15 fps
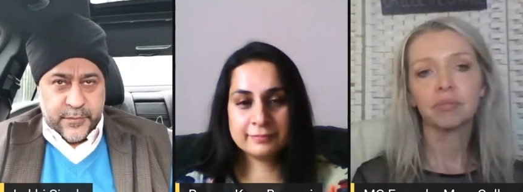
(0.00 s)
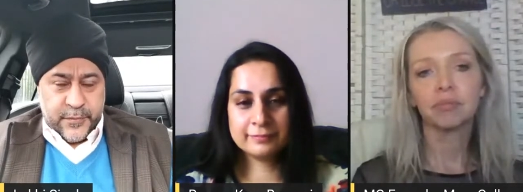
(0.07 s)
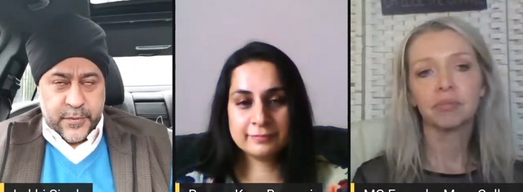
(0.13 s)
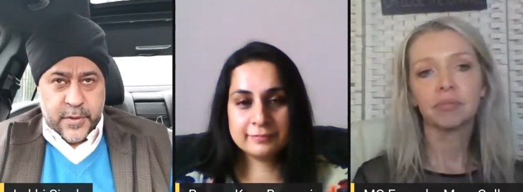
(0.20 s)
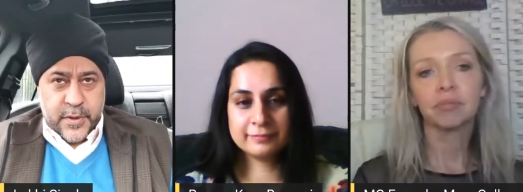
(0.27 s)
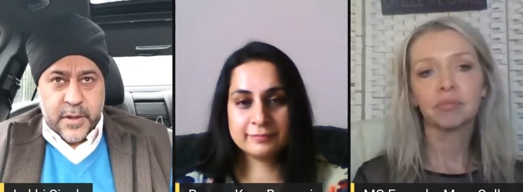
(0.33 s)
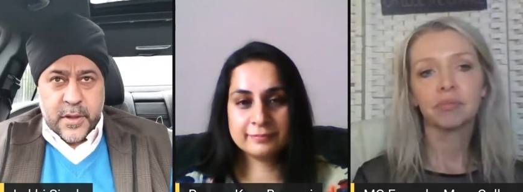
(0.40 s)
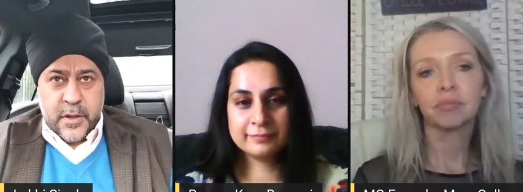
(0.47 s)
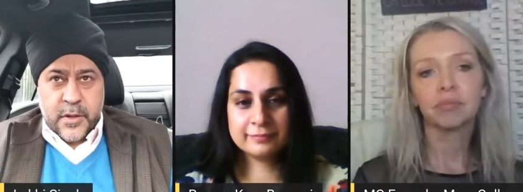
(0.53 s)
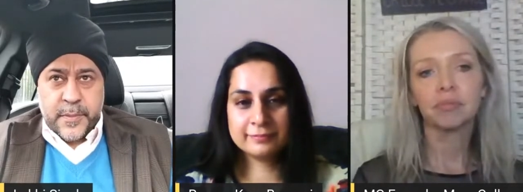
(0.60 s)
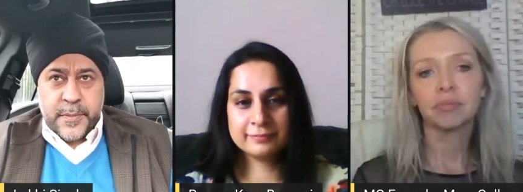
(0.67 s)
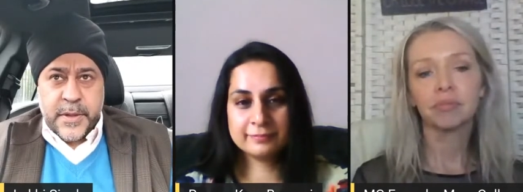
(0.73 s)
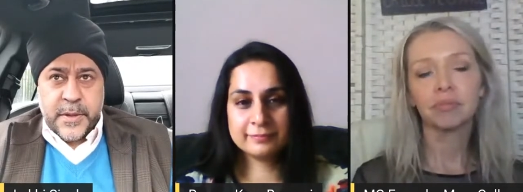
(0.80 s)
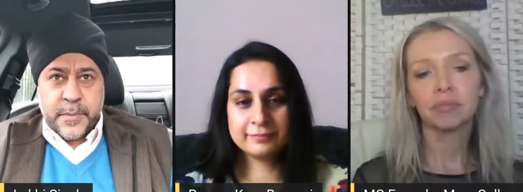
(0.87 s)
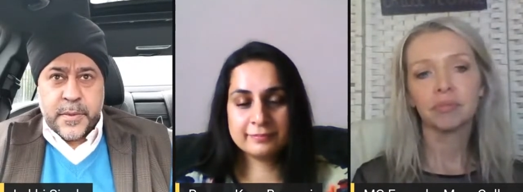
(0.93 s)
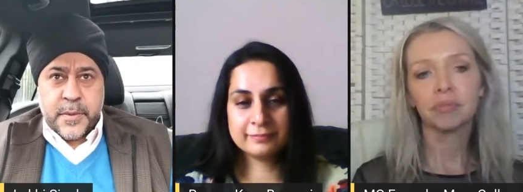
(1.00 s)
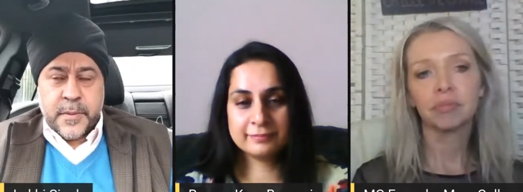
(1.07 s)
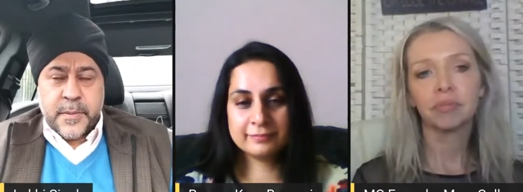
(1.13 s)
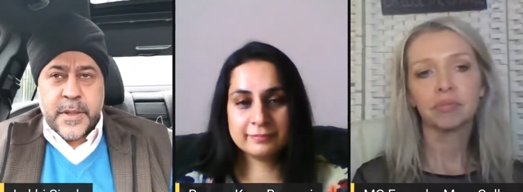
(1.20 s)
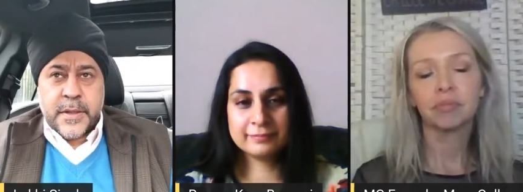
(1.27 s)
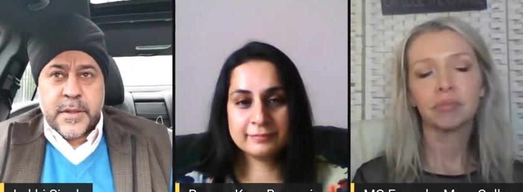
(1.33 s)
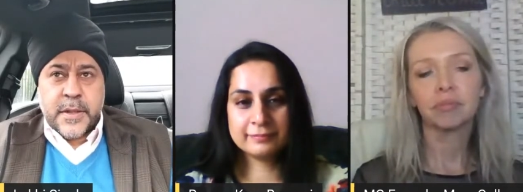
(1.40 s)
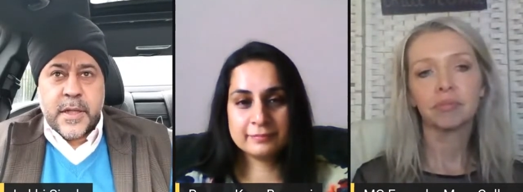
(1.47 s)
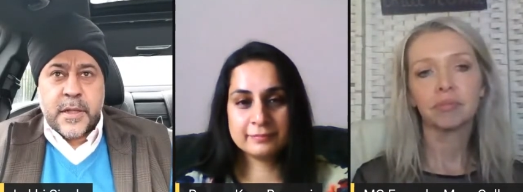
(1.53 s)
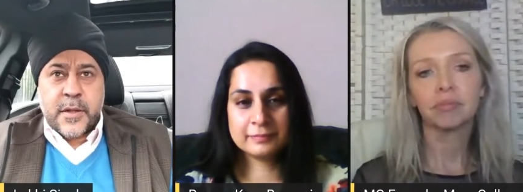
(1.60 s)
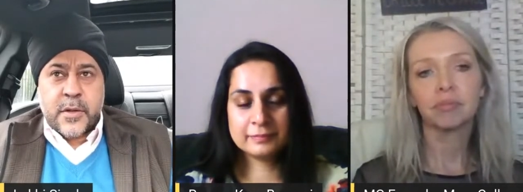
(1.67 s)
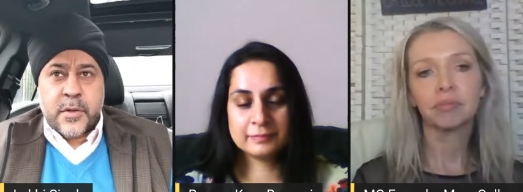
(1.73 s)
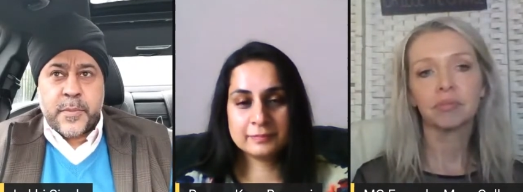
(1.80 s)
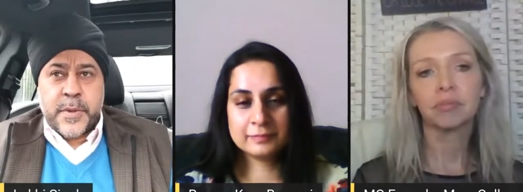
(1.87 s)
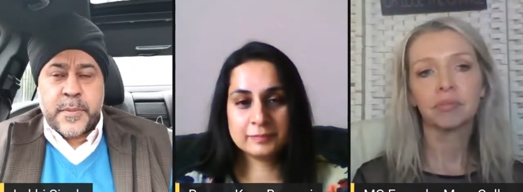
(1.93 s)
Speaker 1: for a lot of people. But a
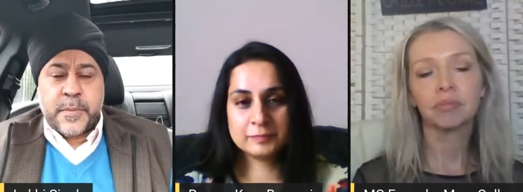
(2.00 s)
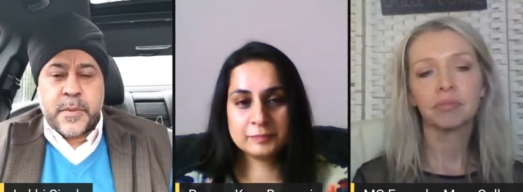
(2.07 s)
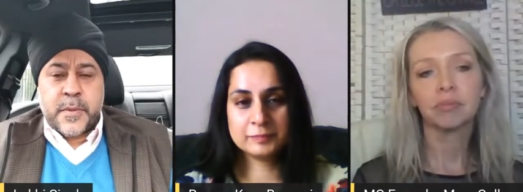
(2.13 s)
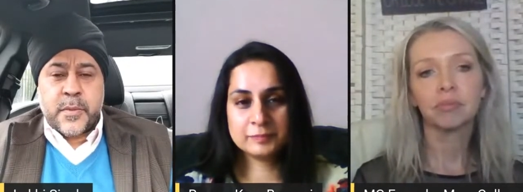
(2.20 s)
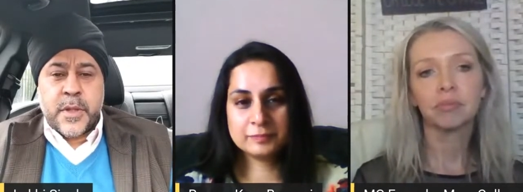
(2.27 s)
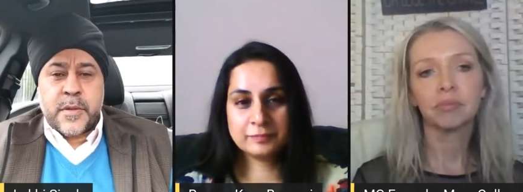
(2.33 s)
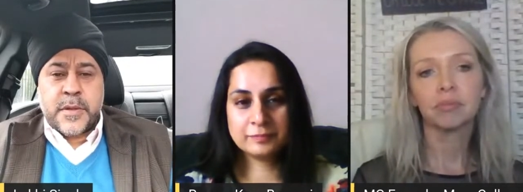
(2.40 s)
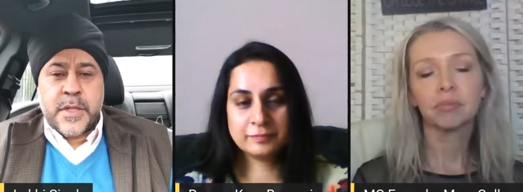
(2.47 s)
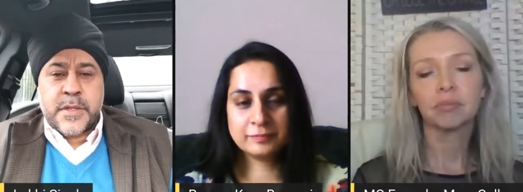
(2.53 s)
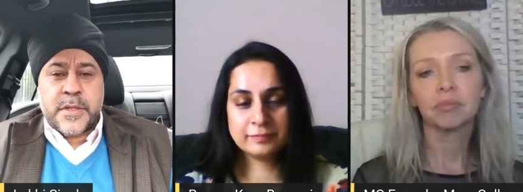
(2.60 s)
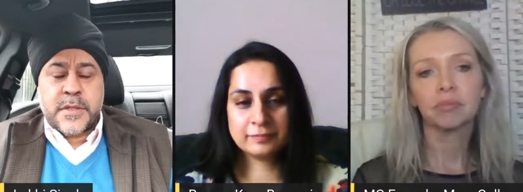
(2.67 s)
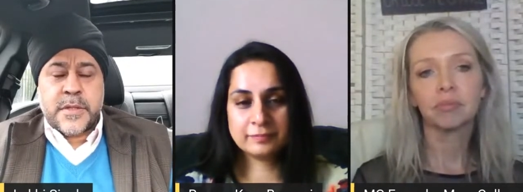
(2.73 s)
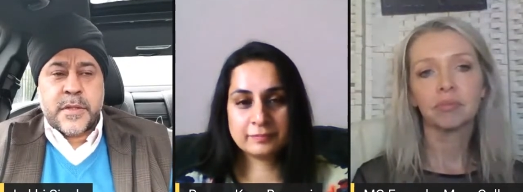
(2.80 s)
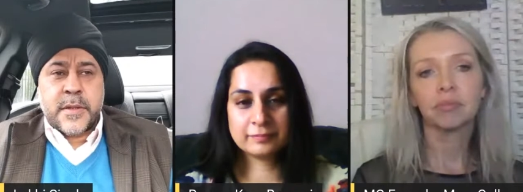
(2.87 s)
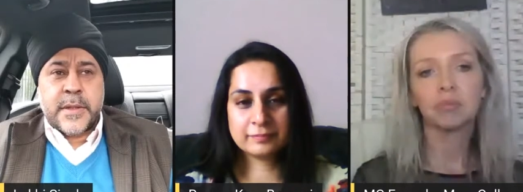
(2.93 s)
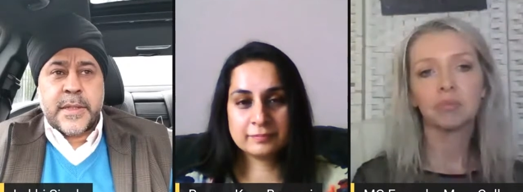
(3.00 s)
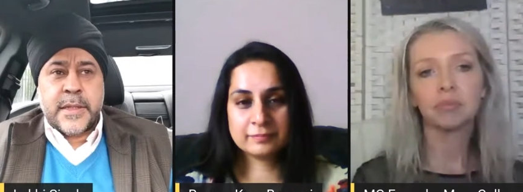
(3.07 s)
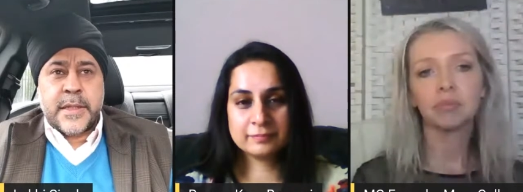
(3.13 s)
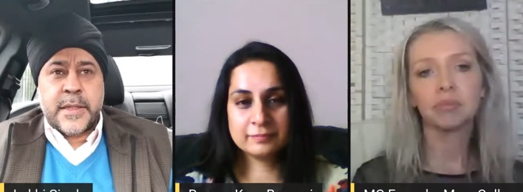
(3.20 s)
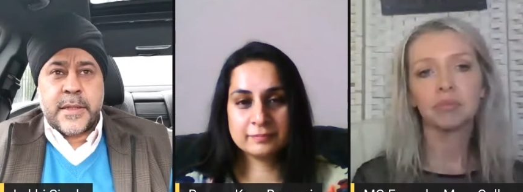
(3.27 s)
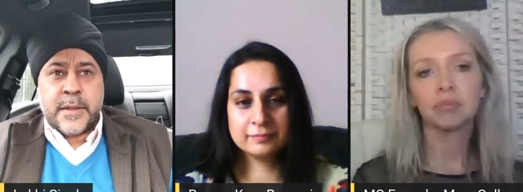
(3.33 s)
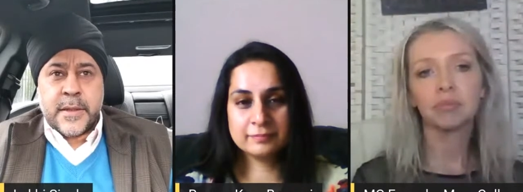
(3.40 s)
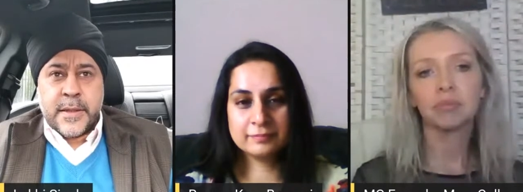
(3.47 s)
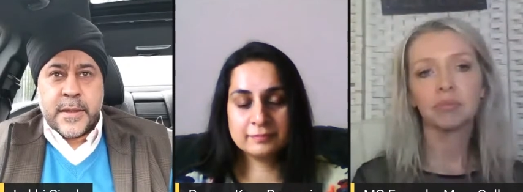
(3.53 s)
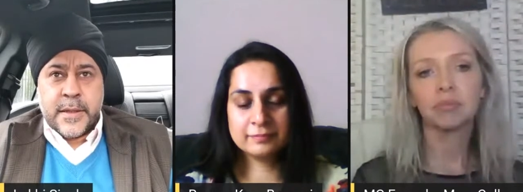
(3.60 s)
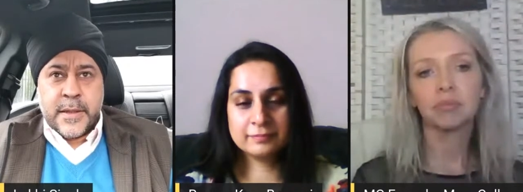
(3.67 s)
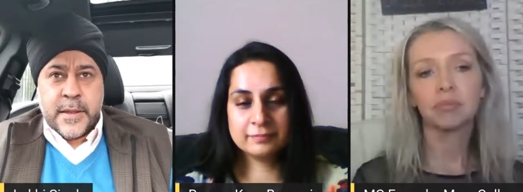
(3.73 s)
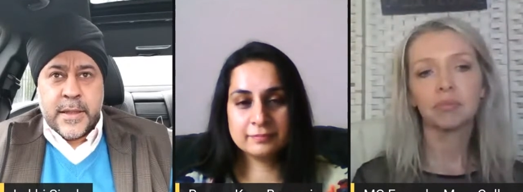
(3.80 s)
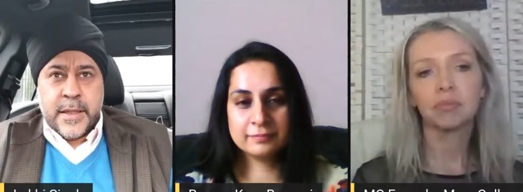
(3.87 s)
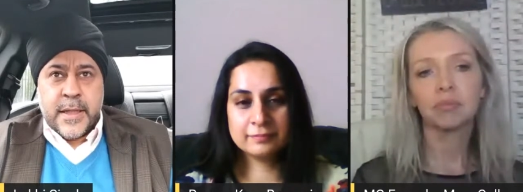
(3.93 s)
lot of people won't necessarily
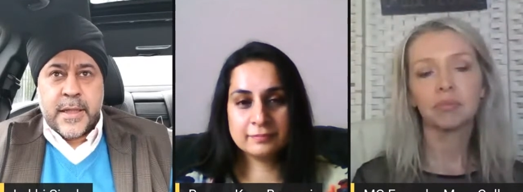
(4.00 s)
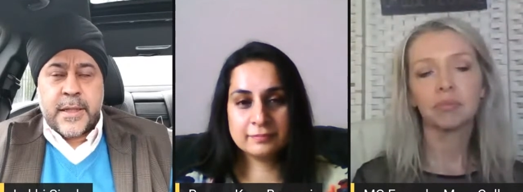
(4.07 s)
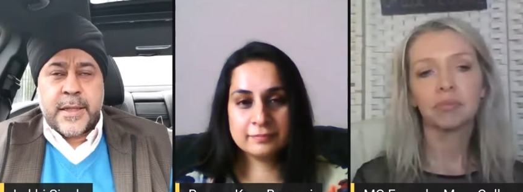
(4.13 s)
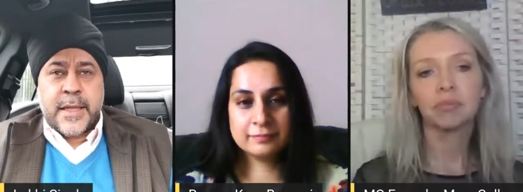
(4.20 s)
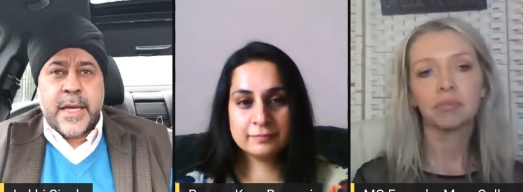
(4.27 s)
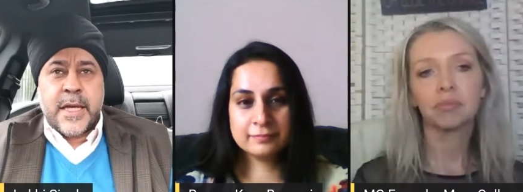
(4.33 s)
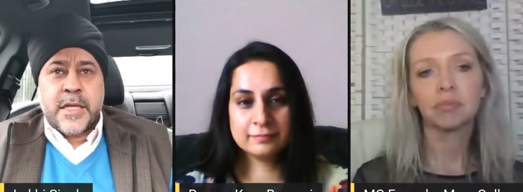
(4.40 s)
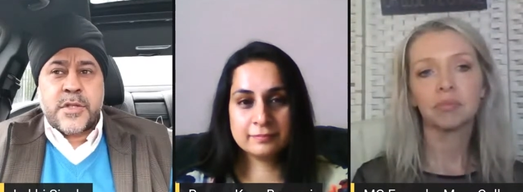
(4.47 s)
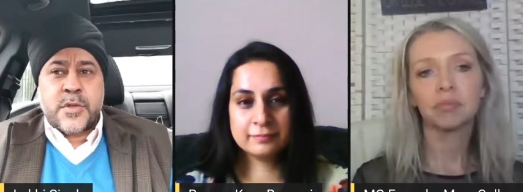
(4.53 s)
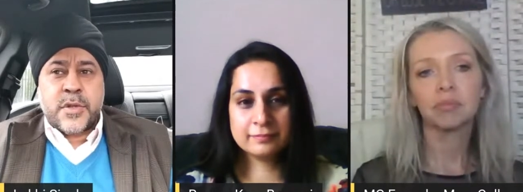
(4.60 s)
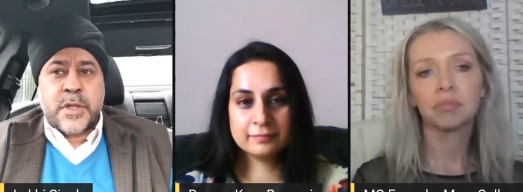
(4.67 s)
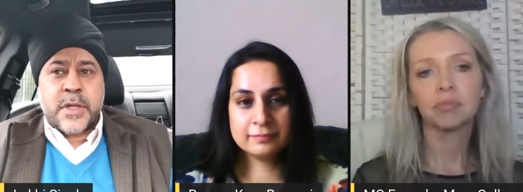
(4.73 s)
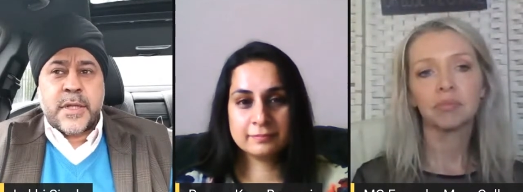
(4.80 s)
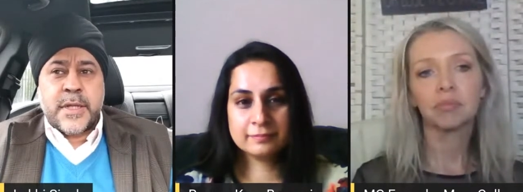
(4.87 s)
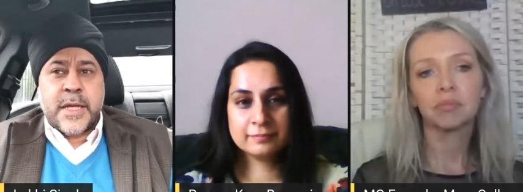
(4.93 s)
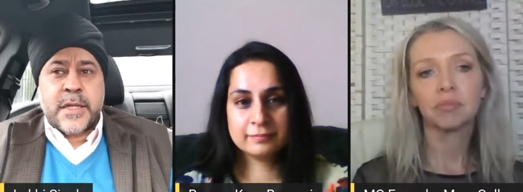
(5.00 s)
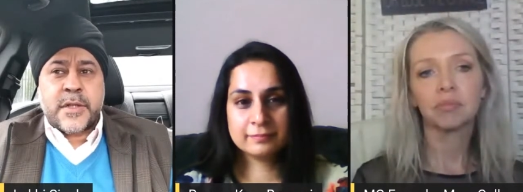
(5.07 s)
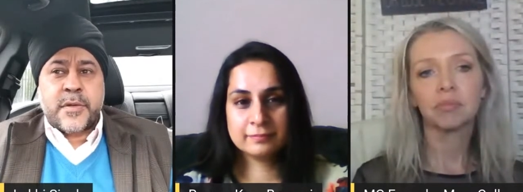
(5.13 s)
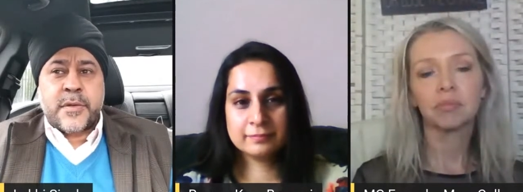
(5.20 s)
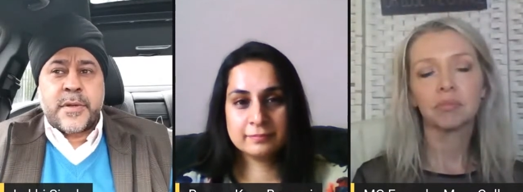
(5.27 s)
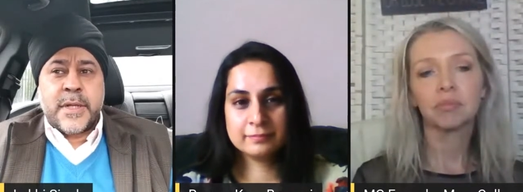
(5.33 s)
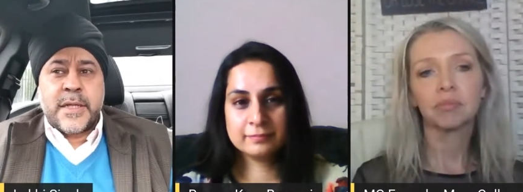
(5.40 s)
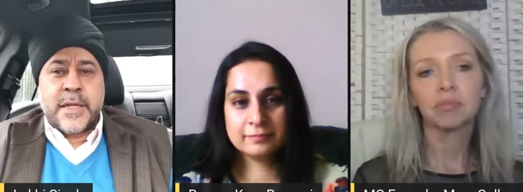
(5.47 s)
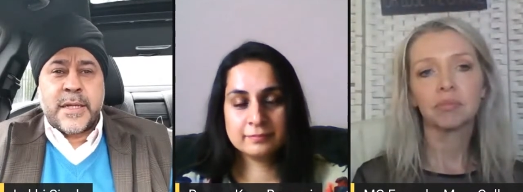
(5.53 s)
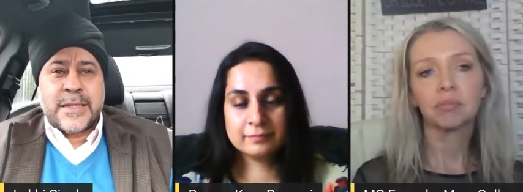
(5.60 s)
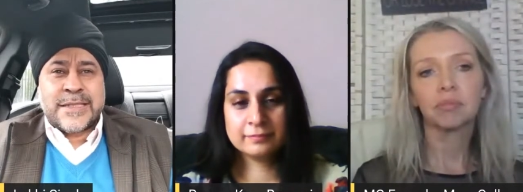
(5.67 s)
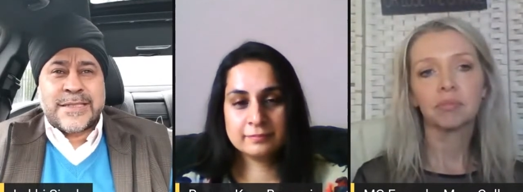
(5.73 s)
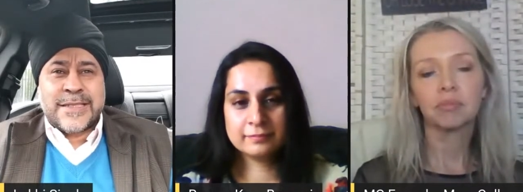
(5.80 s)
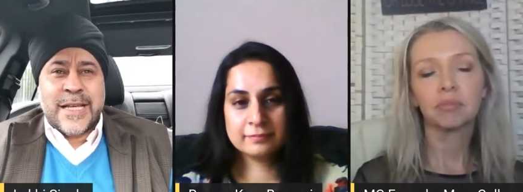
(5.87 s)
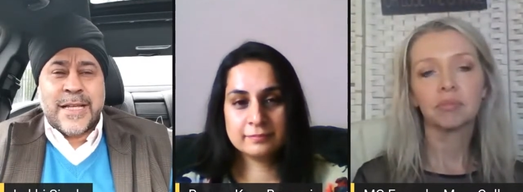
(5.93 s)
engage or connect or really
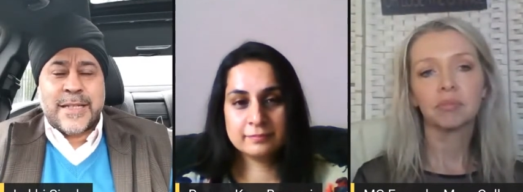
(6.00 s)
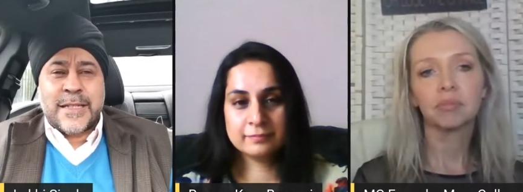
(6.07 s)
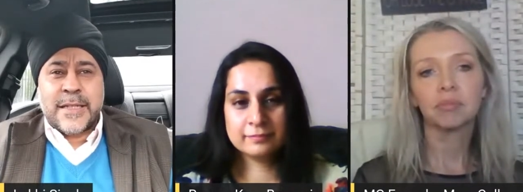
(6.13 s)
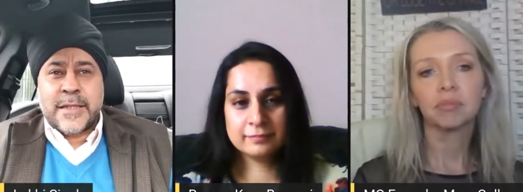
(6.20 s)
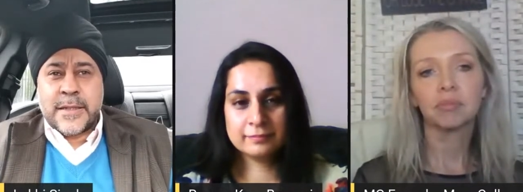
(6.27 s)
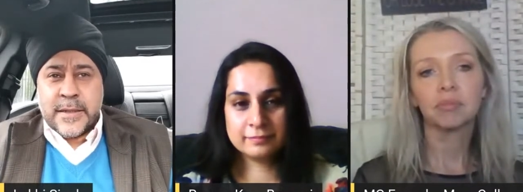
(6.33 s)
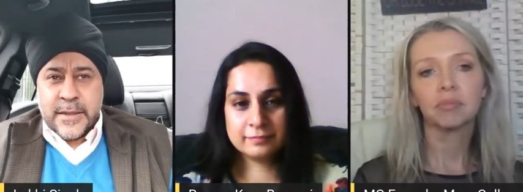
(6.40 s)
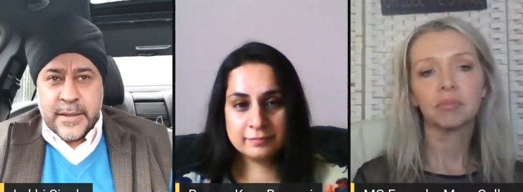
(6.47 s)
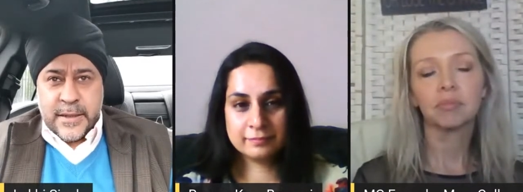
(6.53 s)
understand it